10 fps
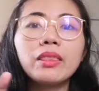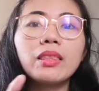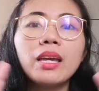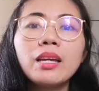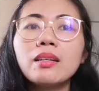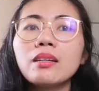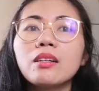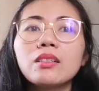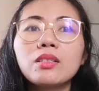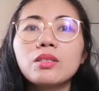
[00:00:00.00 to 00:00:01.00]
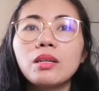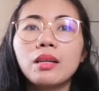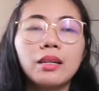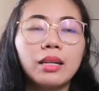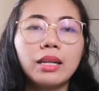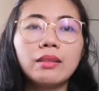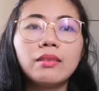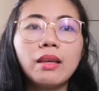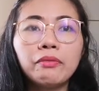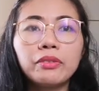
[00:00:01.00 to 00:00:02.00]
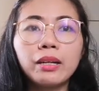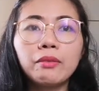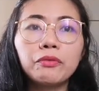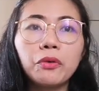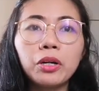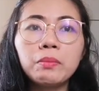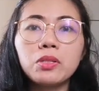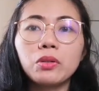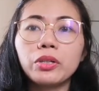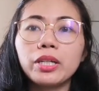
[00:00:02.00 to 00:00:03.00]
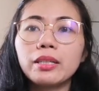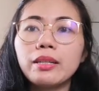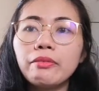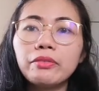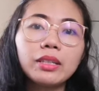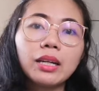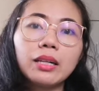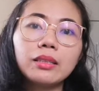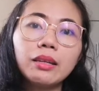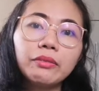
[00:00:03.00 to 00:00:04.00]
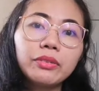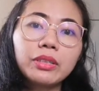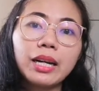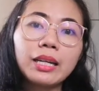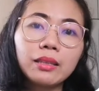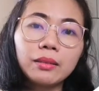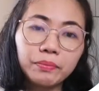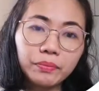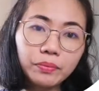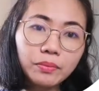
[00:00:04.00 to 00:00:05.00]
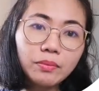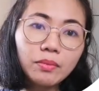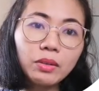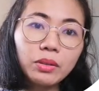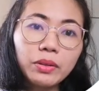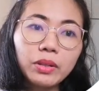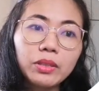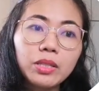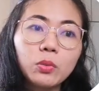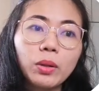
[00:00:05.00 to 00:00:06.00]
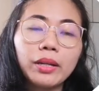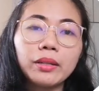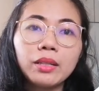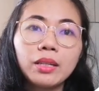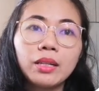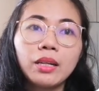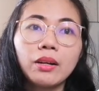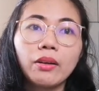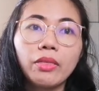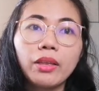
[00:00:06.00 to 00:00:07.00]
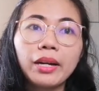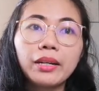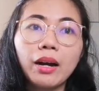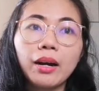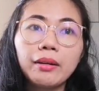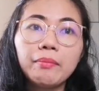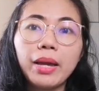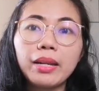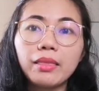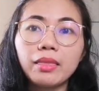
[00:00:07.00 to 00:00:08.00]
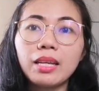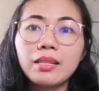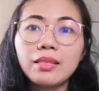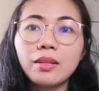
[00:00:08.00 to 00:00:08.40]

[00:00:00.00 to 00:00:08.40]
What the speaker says: everything in different forms or different, what do you call this one? there are many